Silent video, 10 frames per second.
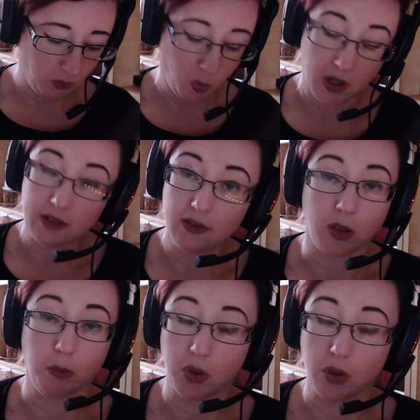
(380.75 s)
one of the
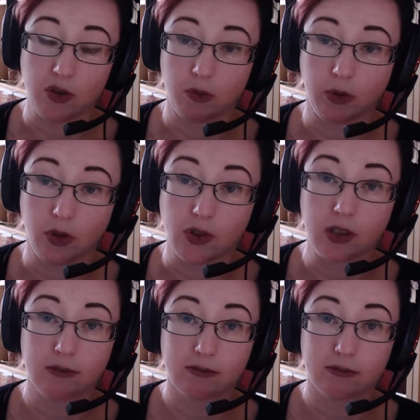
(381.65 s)
computers will use it.